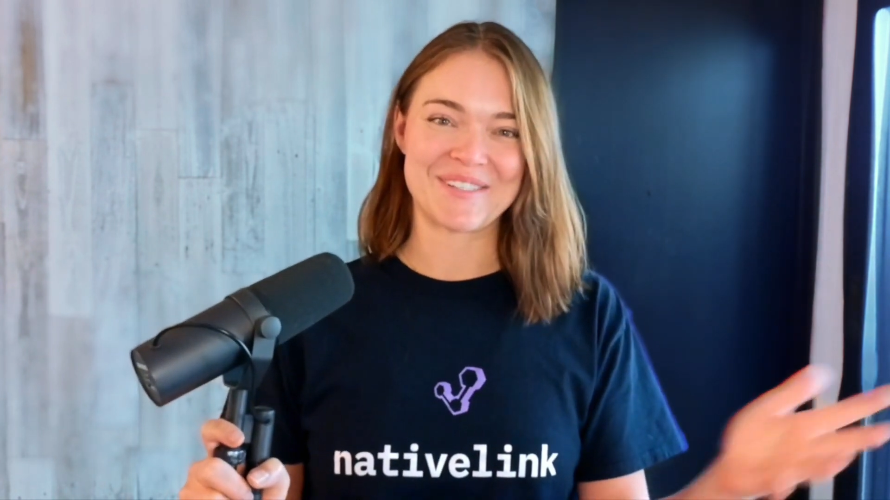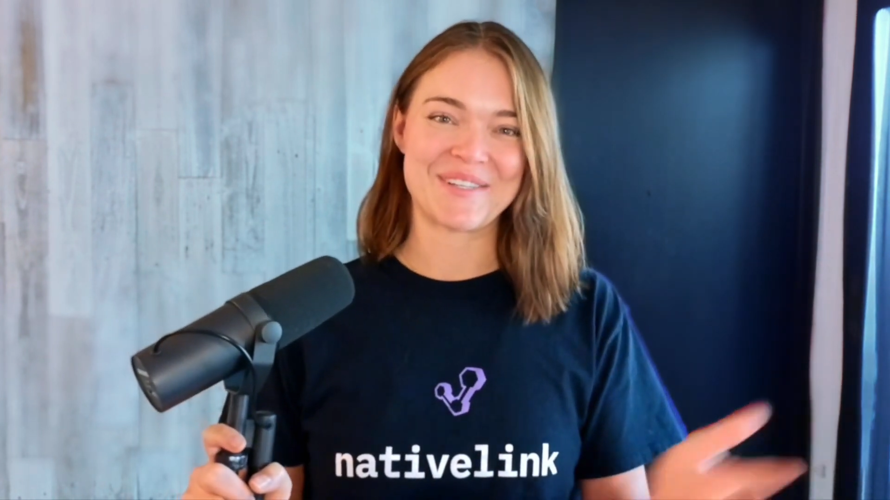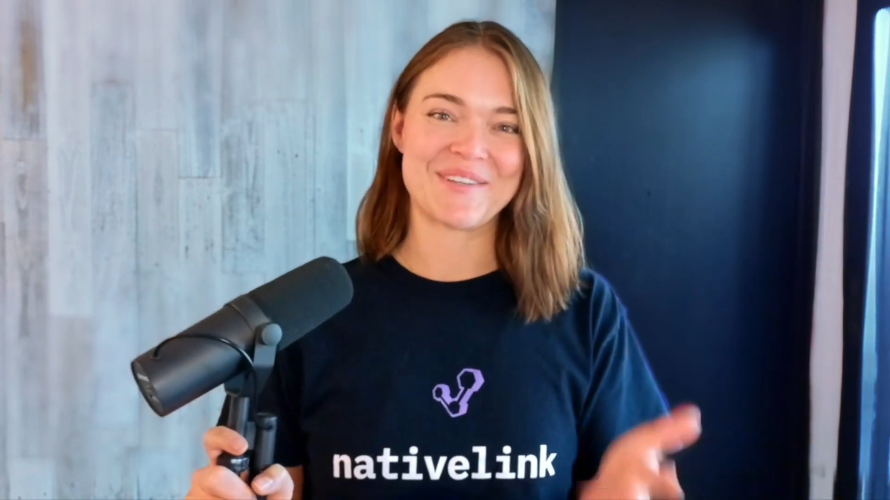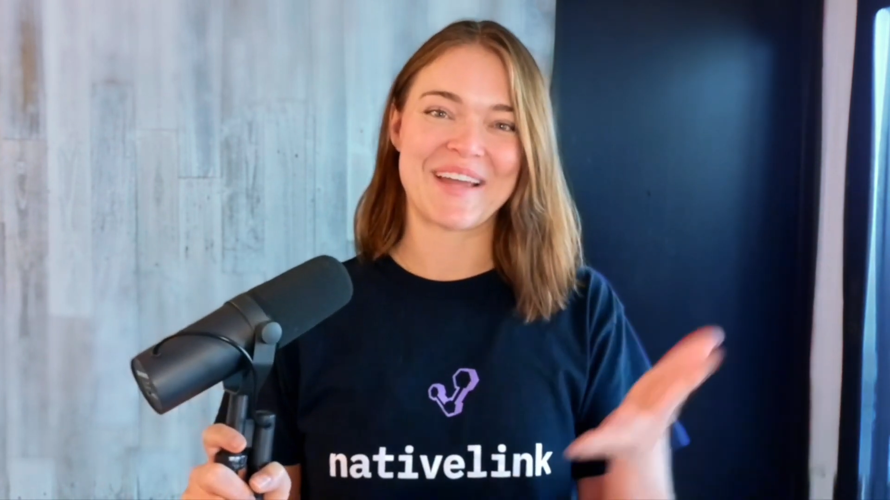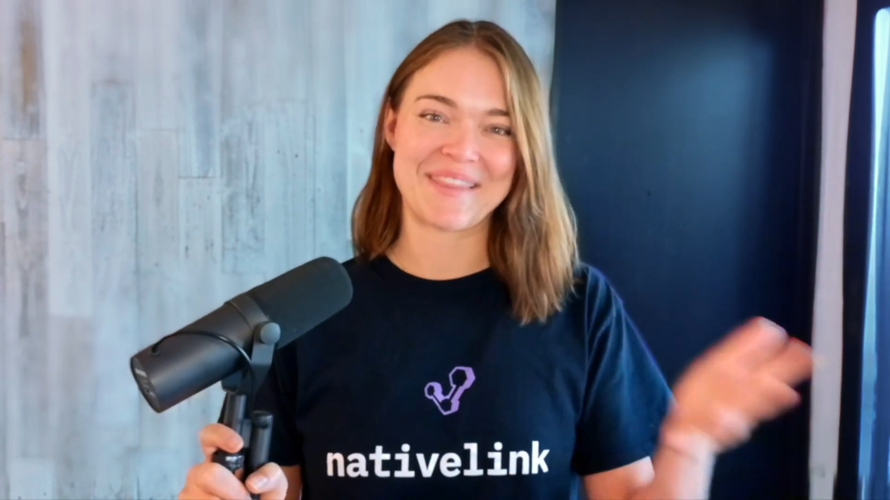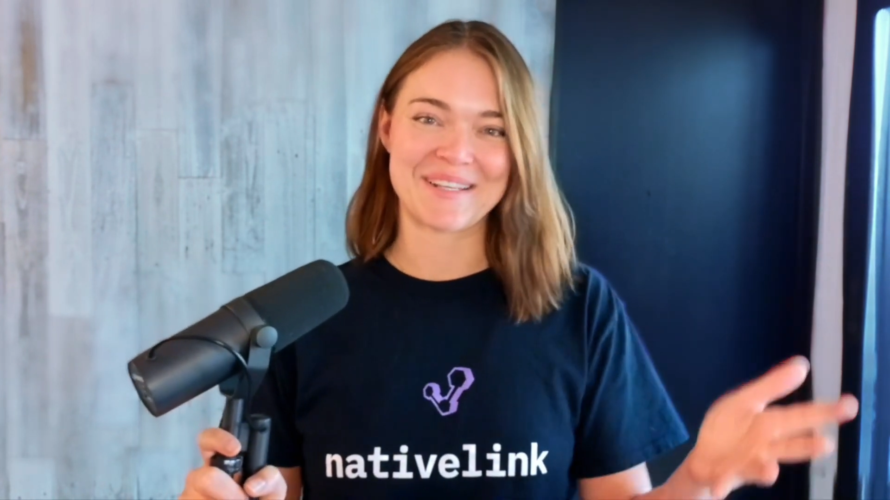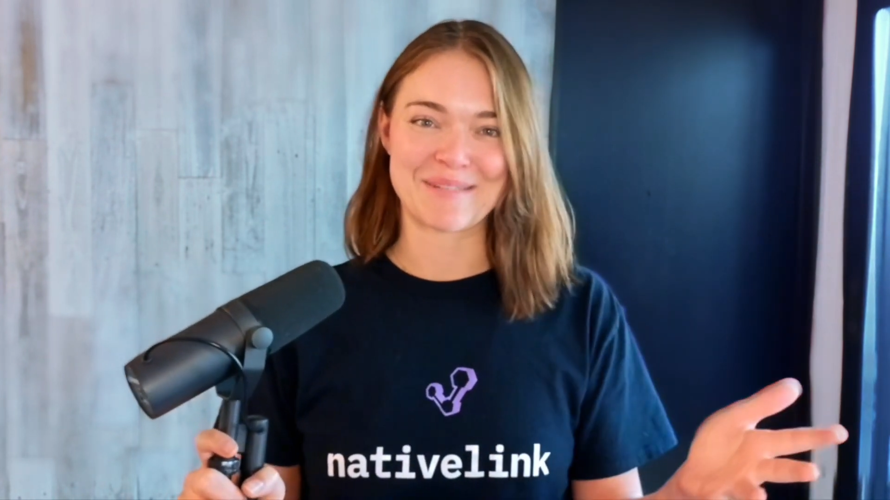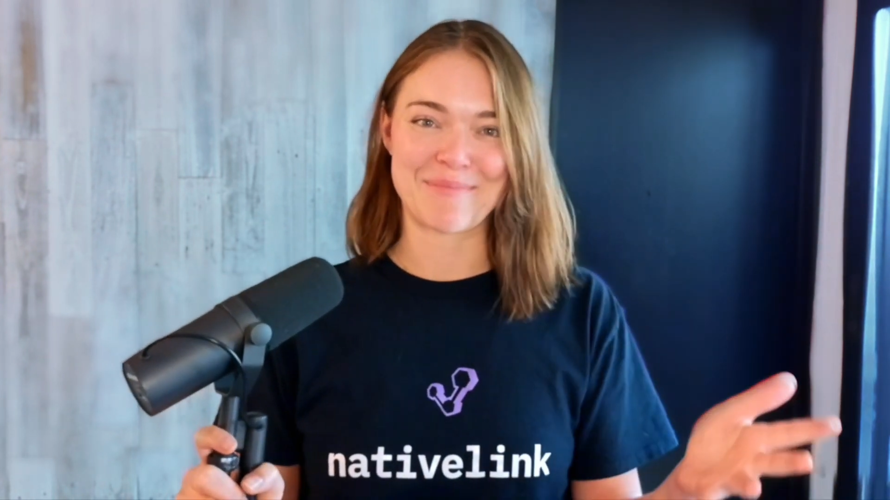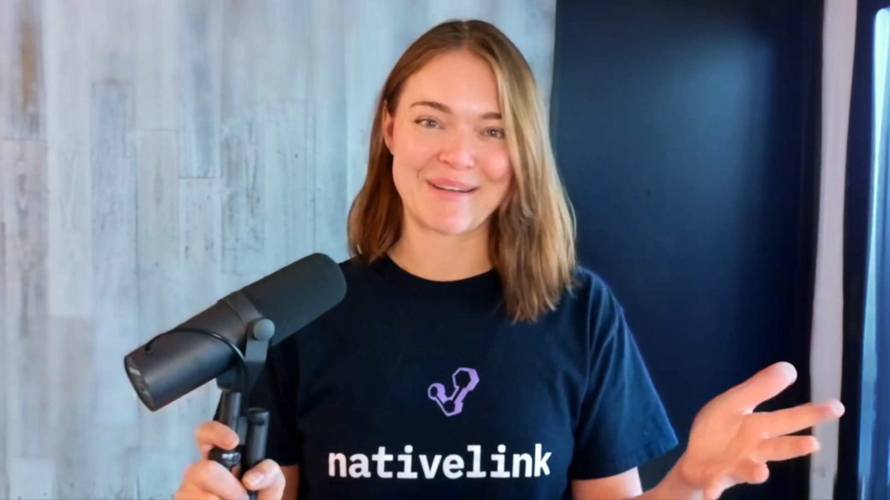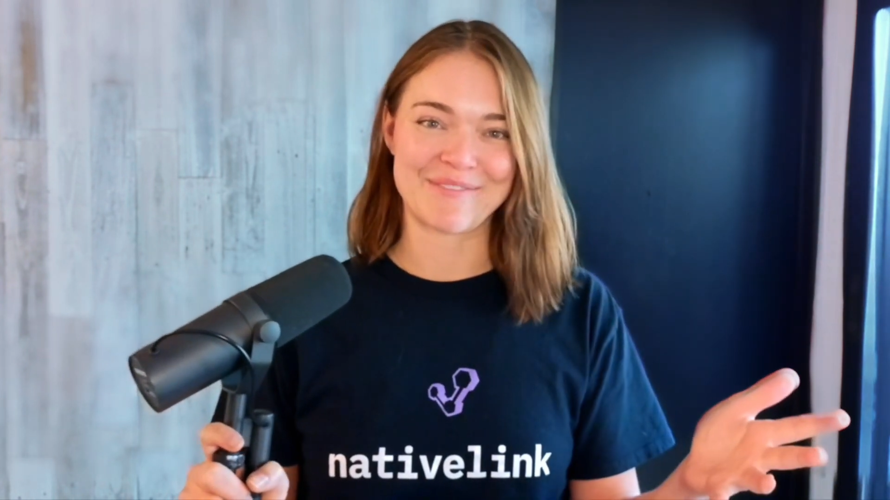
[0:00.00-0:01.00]
So you get this
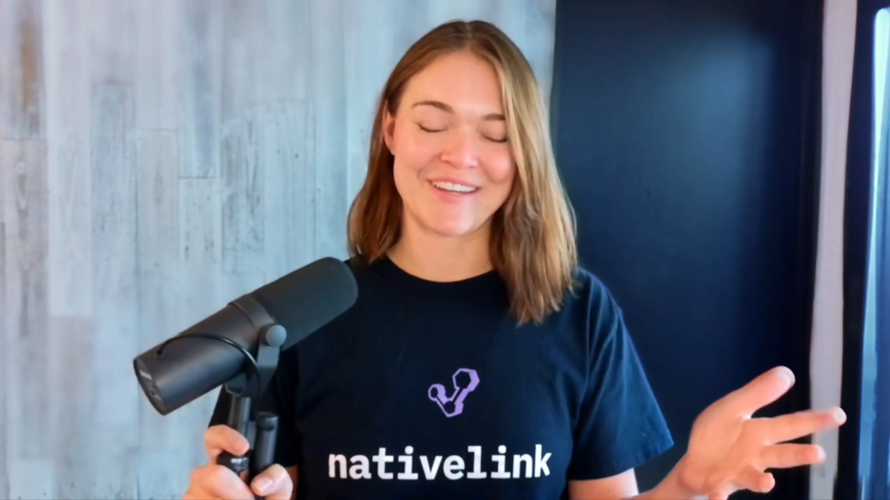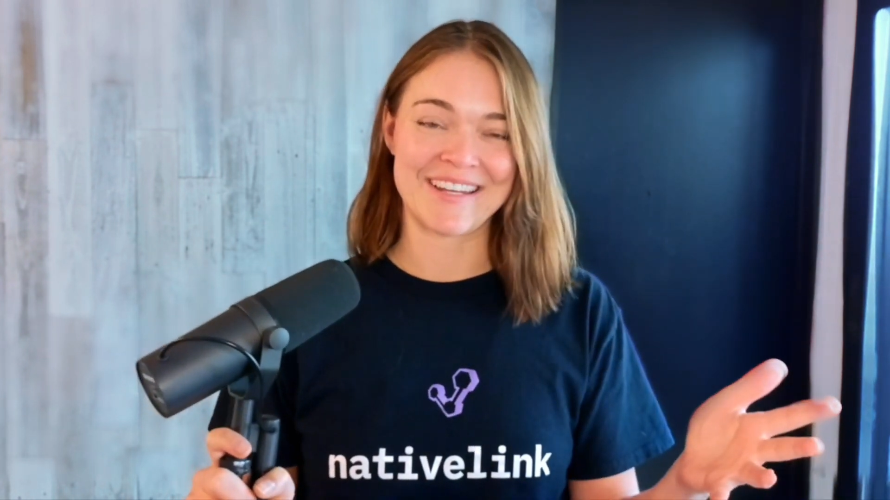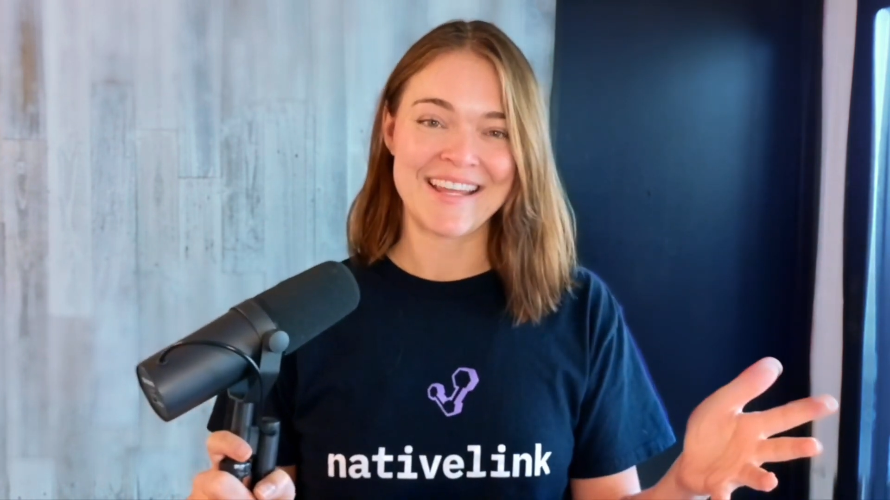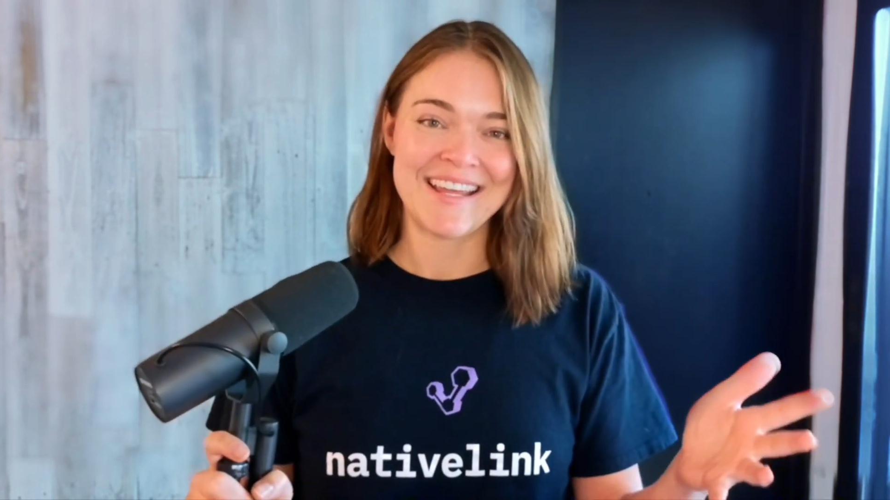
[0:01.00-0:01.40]
benefit.